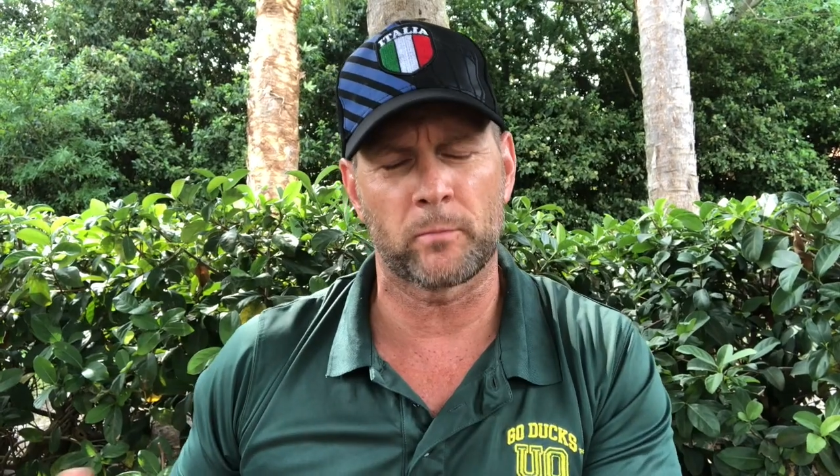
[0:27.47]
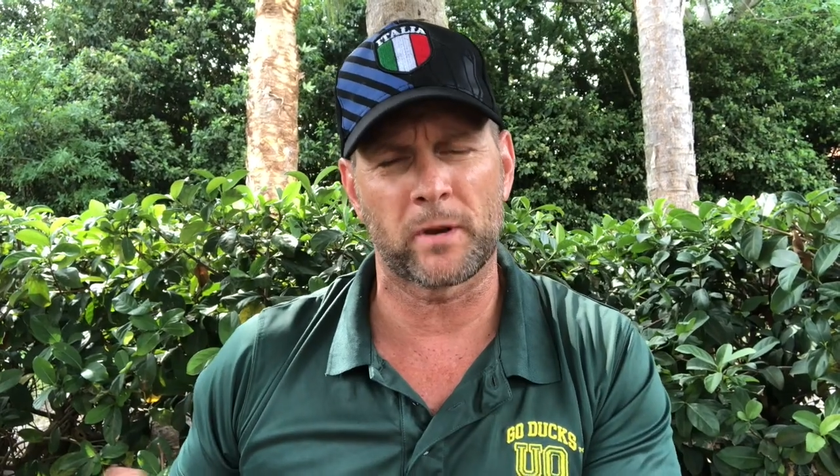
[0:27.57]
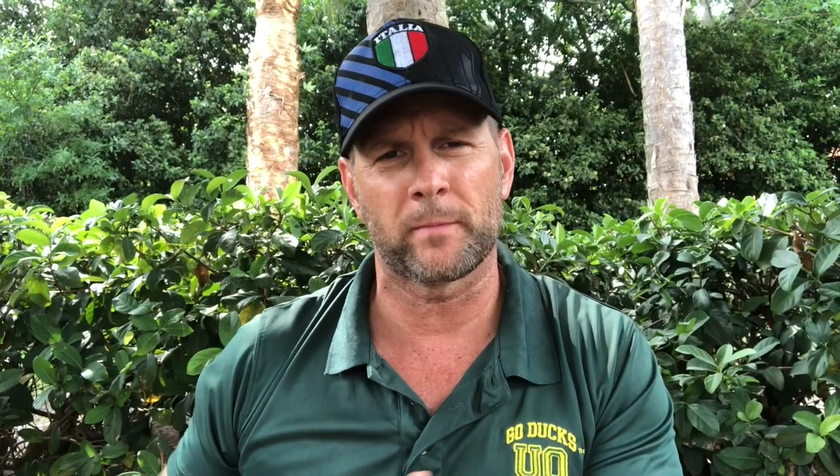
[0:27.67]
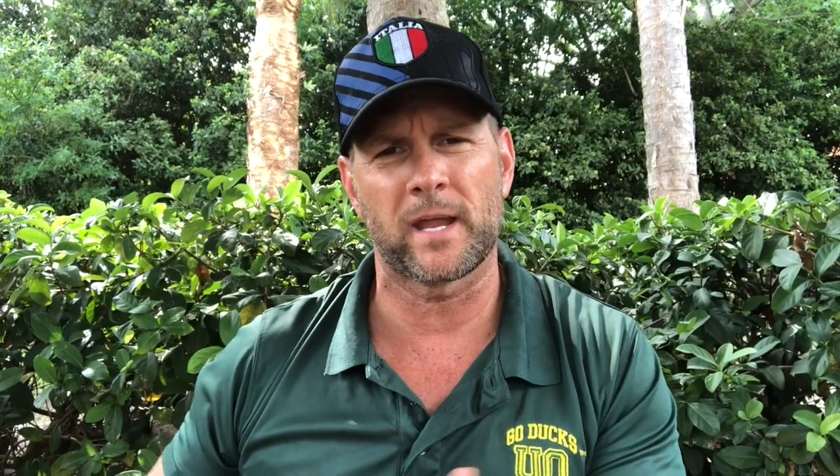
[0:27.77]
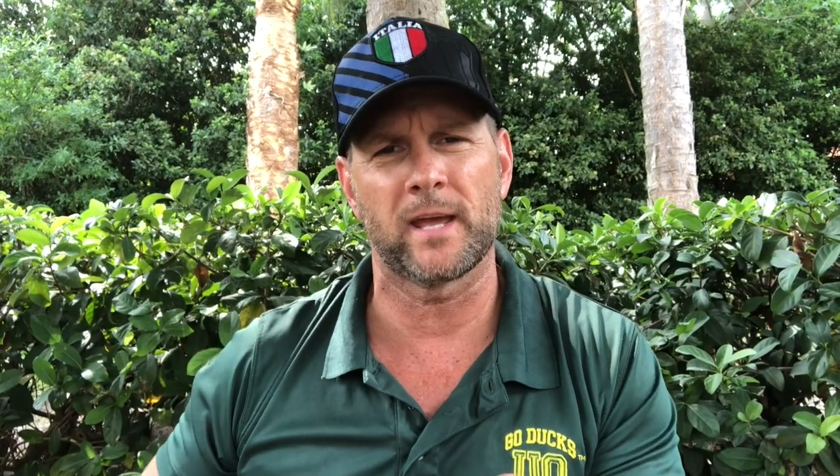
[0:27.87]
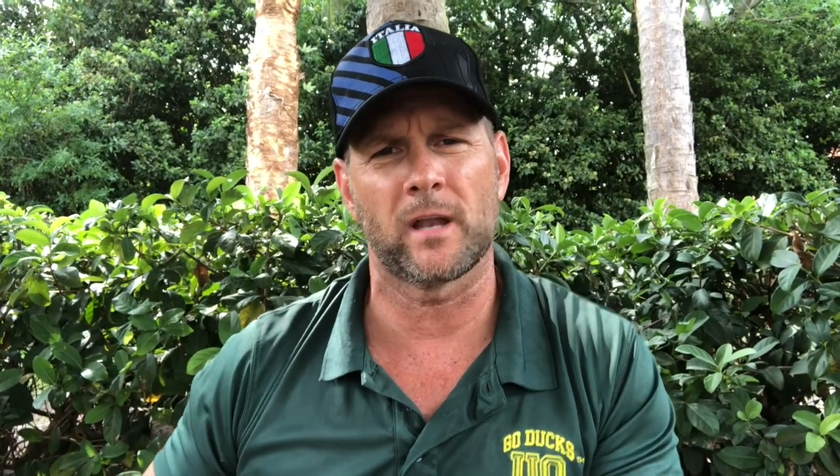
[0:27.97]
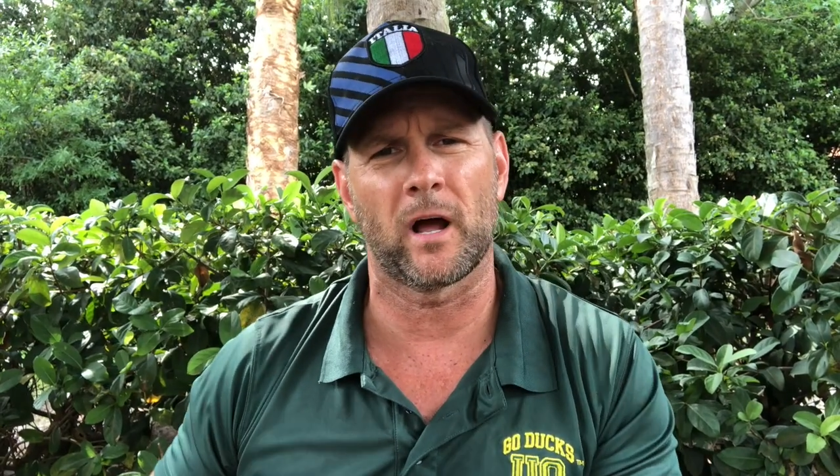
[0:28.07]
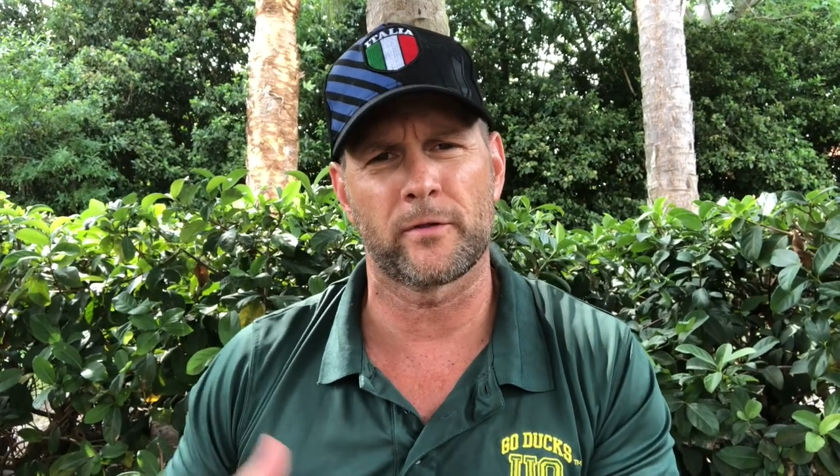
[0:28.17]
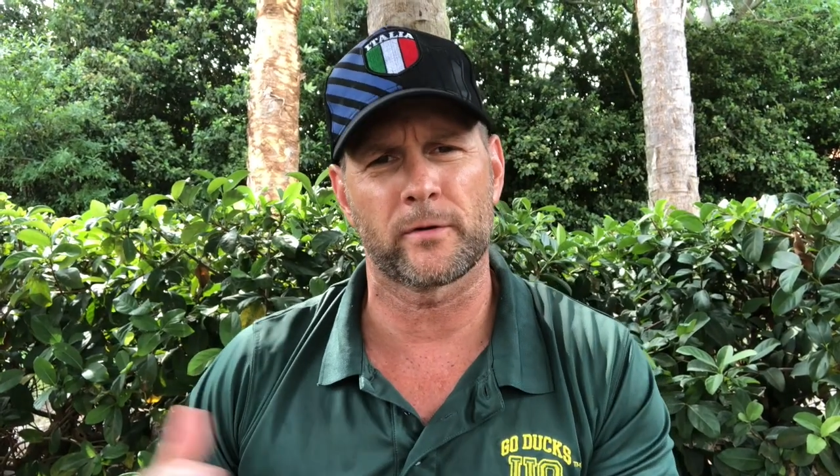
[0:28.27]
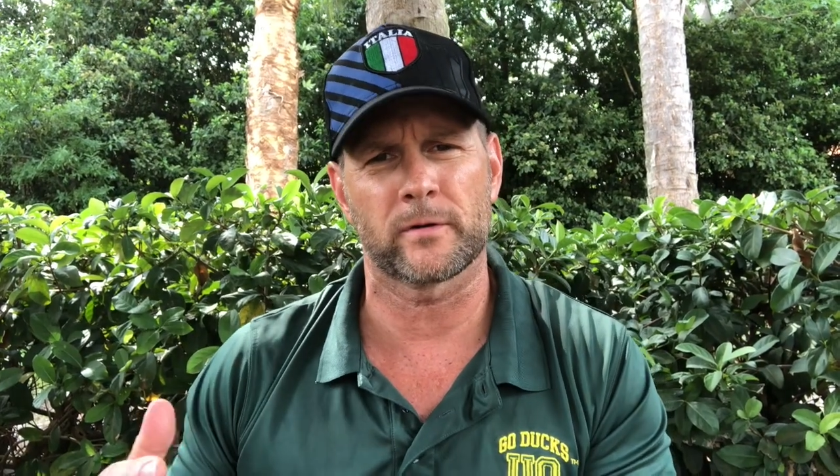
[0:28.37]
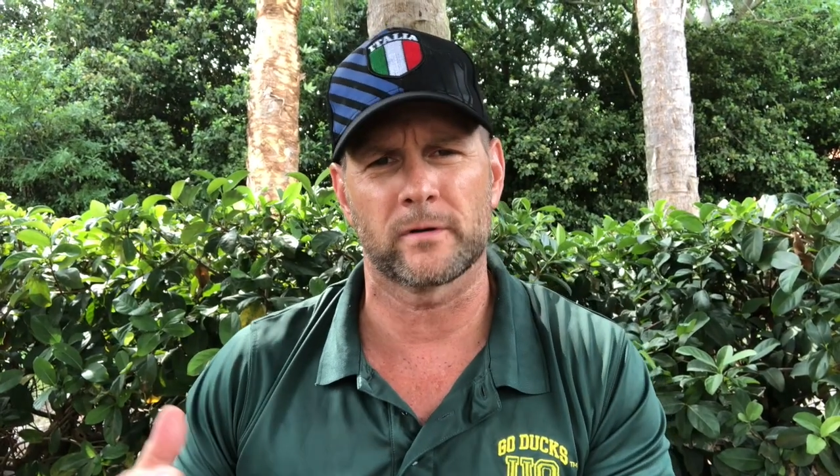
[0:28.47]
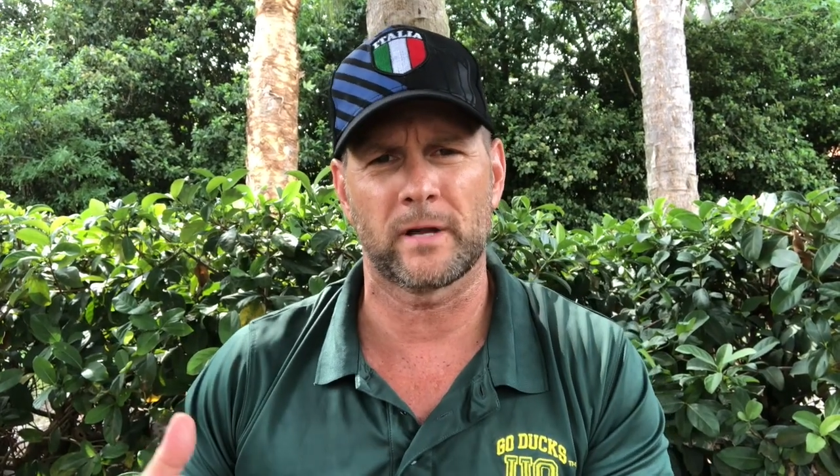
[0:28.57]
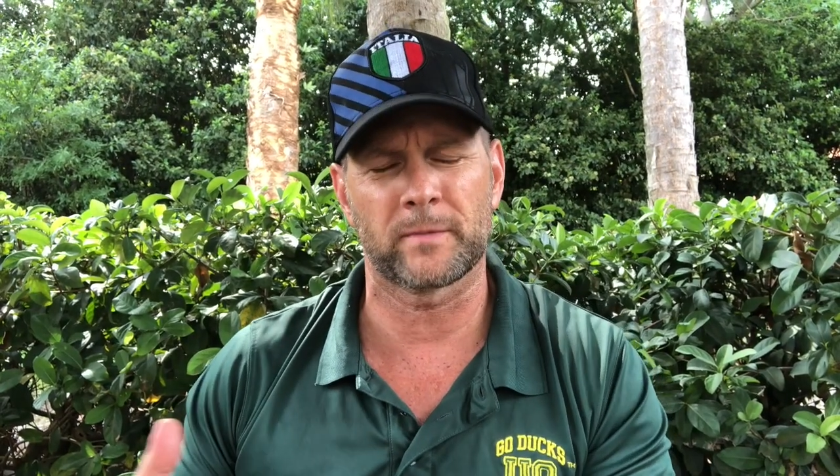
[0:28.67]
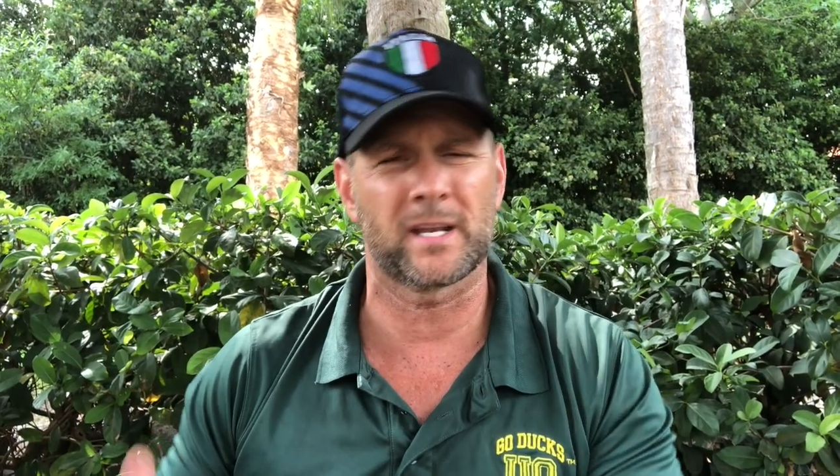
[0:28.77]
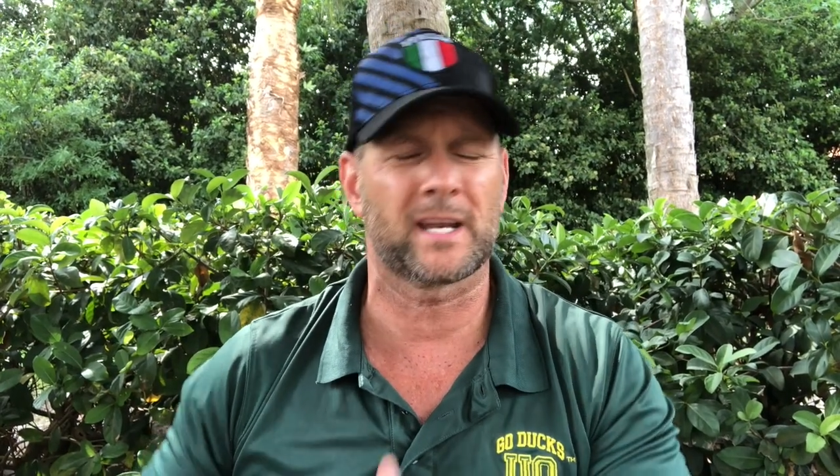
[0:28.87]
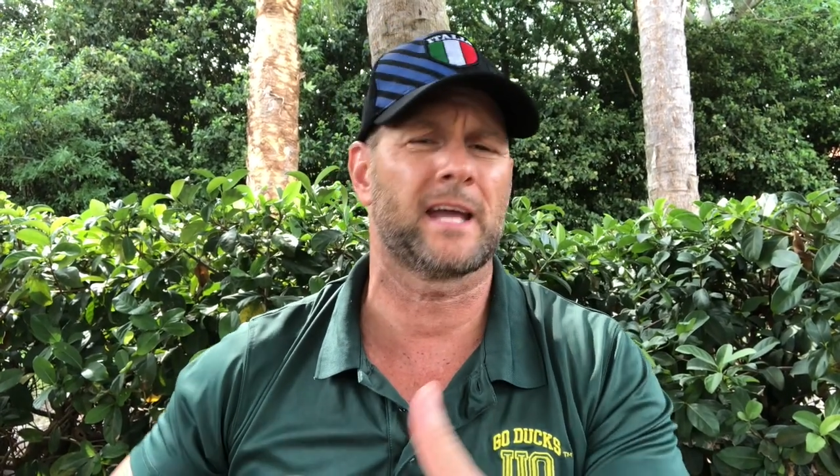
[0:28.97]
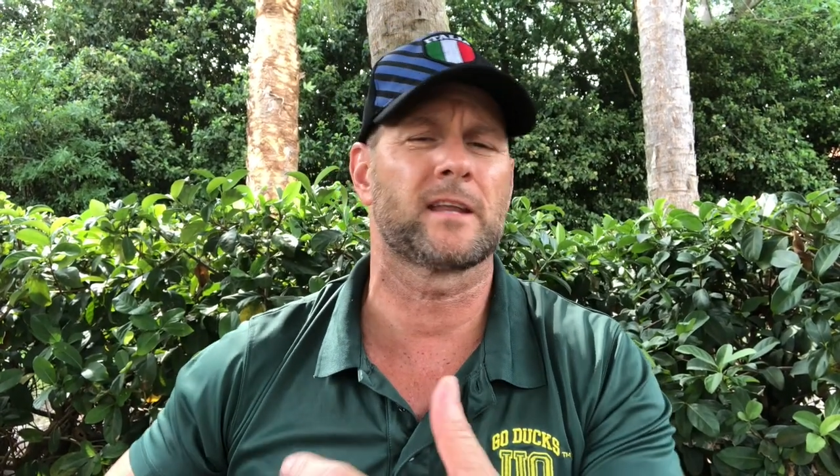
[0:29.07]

but I'm gonna kind